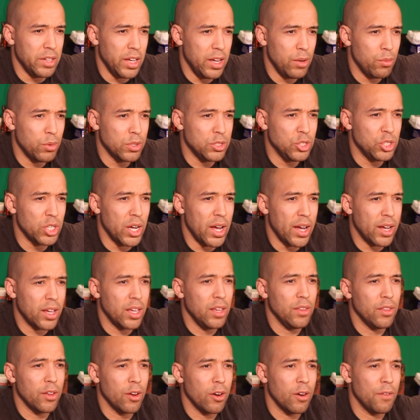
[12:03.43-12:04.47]
a date with
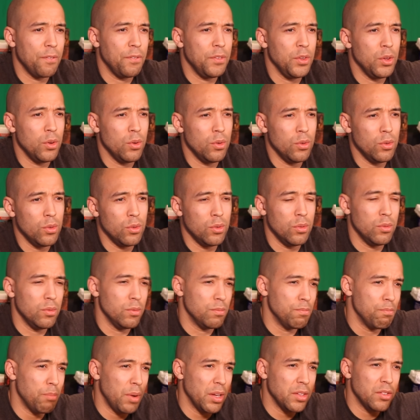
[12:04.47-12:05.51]
Jackie there a
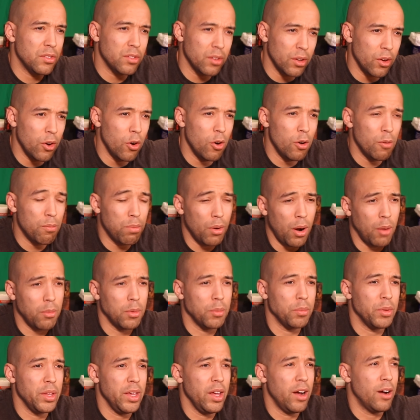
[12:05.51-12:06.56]
few months ago.
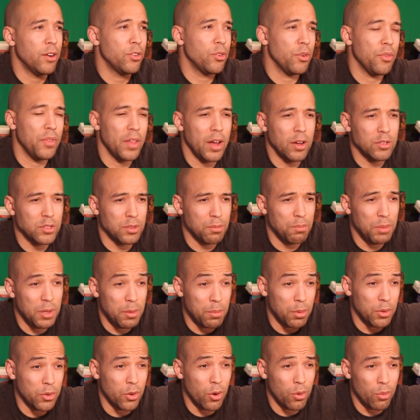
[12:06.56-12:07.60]
Probably 100,000
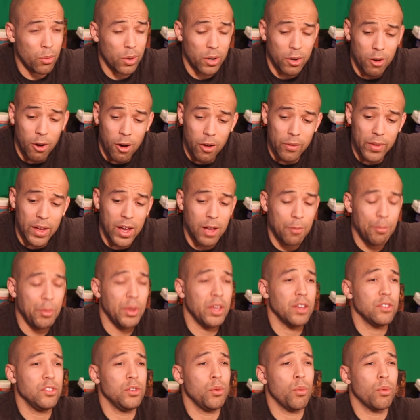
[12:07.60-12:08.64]
people don't recall that
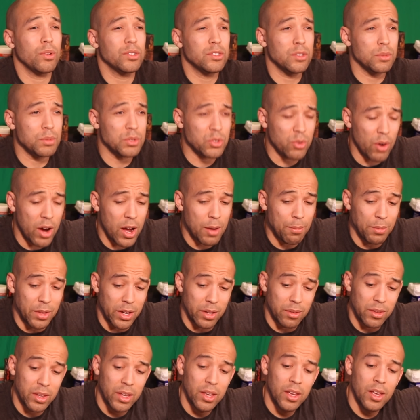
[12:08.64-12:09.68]
because you weren't subscribed
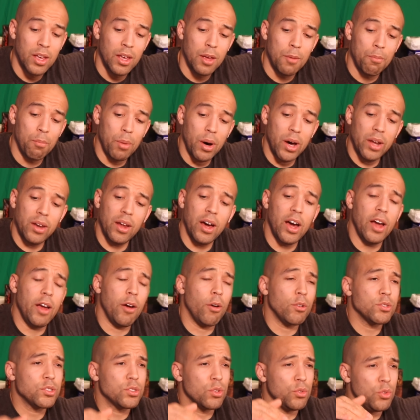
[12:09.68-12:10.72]
then. But
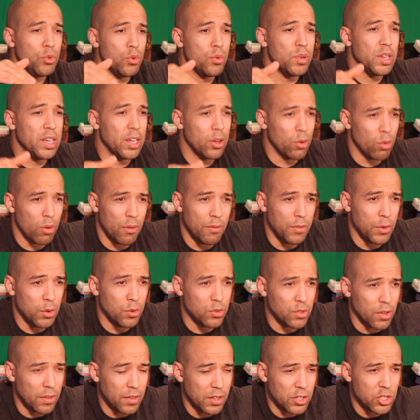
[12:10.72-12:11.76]
I also do gear
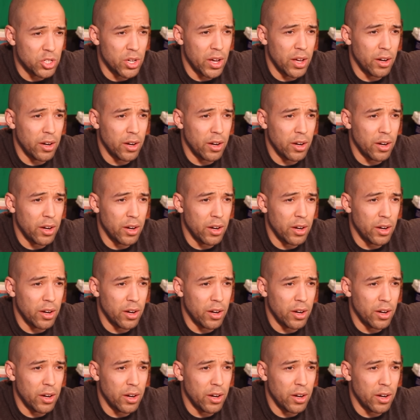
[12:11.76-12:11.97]
reviews on the